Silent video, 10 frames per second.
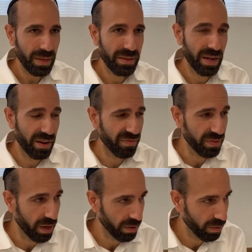that, if
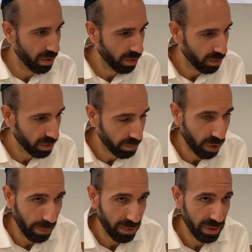done
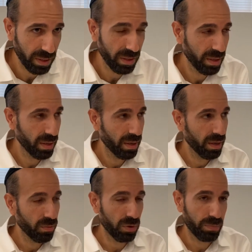properly,
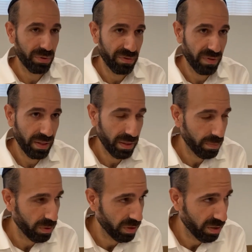will prevent the
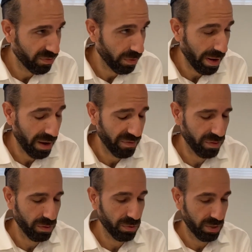person from
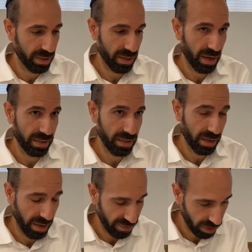ever losing his eyesight
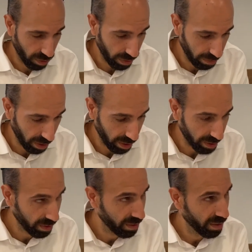and ever going
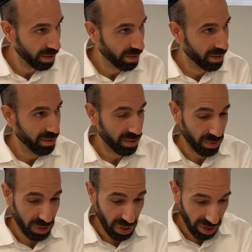blind.
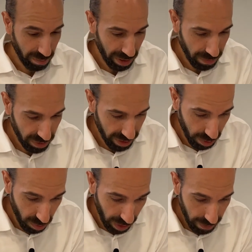So it's an unbelievable
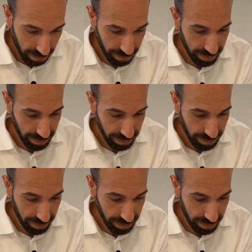segula.